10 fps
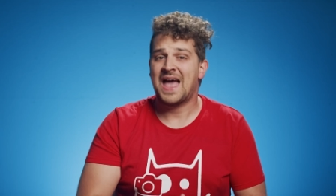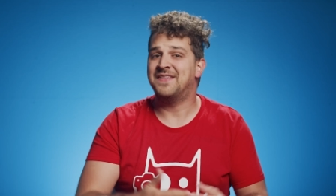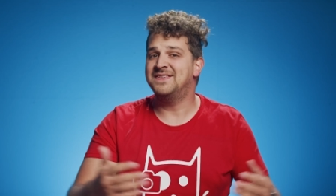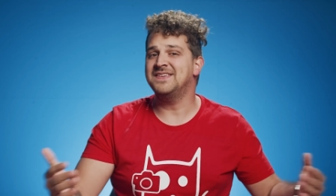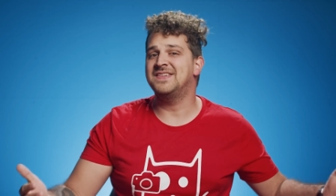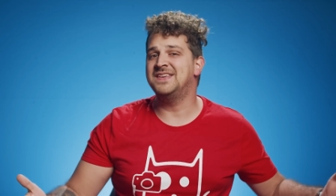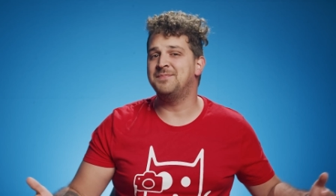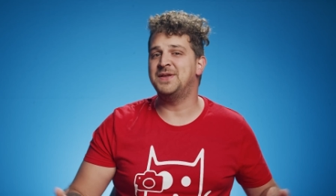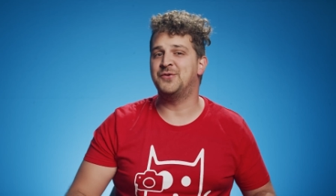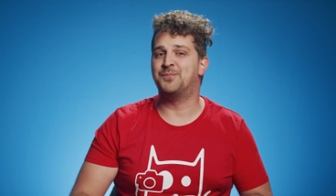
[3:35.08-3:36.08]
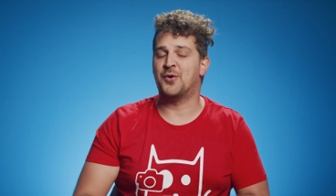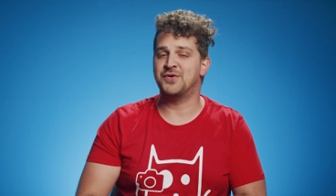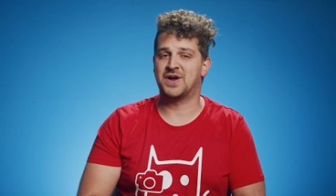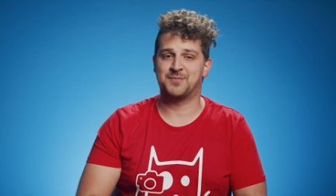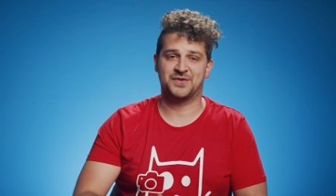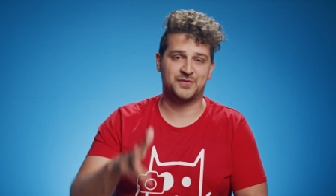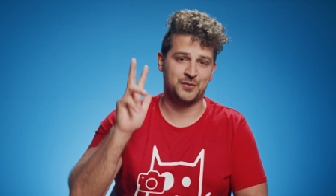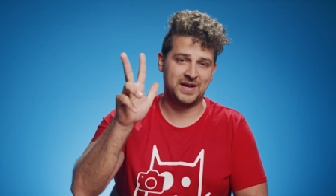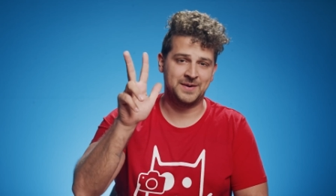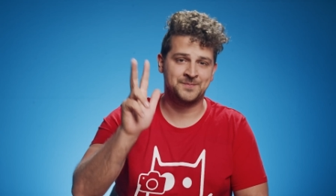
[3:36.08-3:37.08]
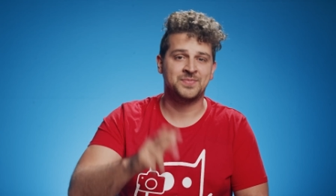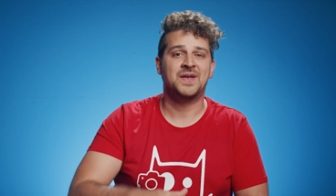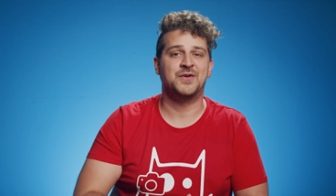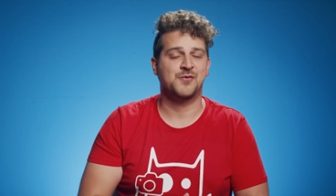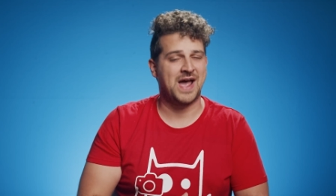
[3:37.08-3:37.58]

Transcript: And this leads me to point number three, your